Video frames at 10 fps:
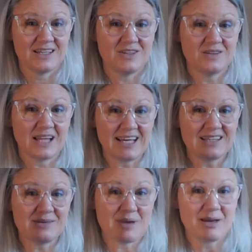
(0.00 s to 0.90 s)
you
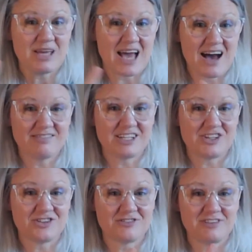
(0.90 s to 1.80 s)
likely maybe have it
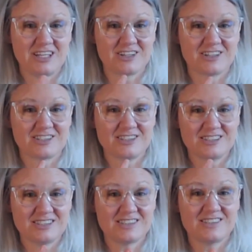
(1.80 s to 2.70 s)
in your
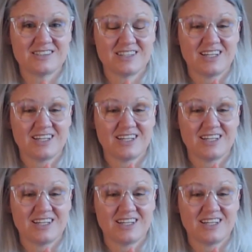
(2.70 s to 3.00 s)
fingers.